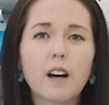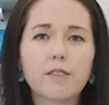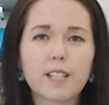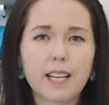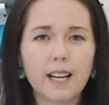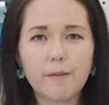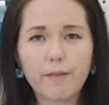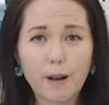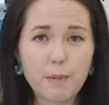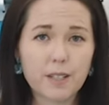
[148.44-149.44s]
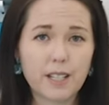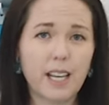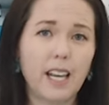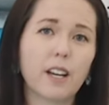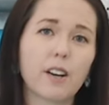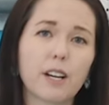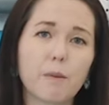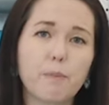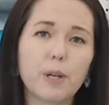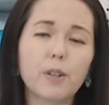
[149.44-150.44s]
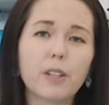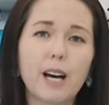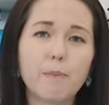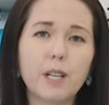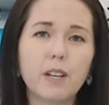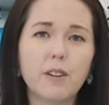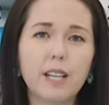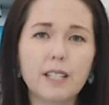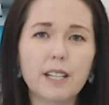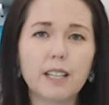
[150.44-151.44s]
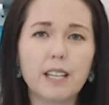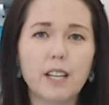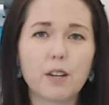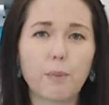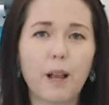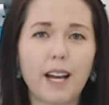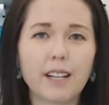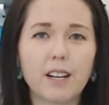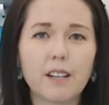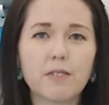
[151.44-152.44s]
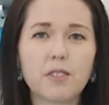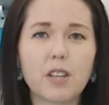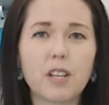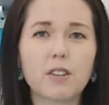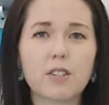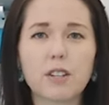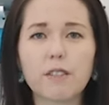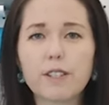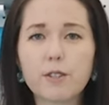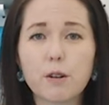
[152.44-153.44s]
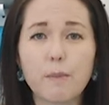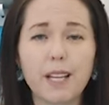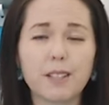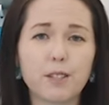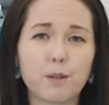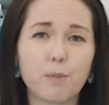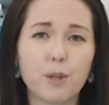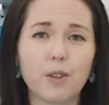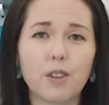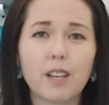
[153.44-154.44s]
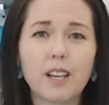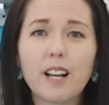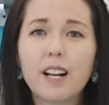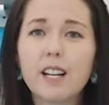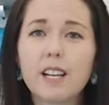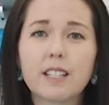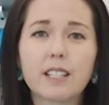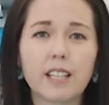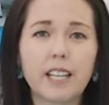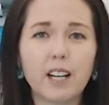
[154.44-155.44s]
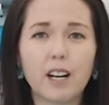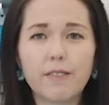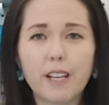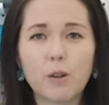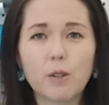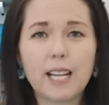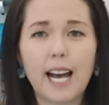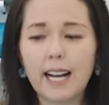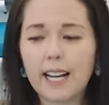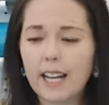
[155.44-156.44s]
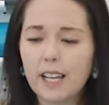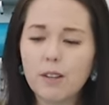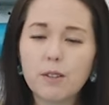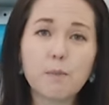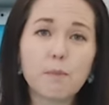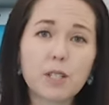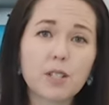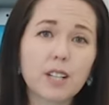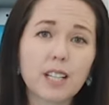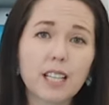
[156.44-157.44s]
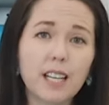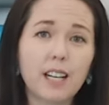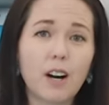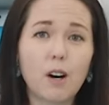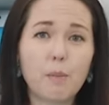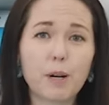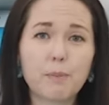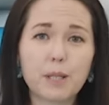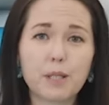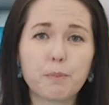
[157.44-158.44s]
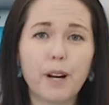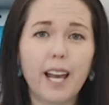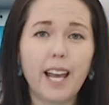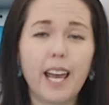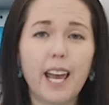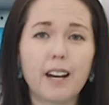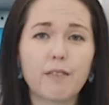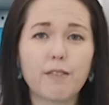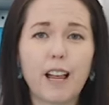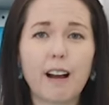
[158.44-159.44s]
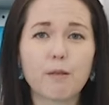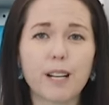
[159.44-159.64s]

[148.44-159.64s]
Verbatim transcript: Over time, fibers and ink are gonna build up and you need to clean your platen off so that your surface remains smooth. To clean off the old tack, I use Mr. Clean all-purpose spray and a flat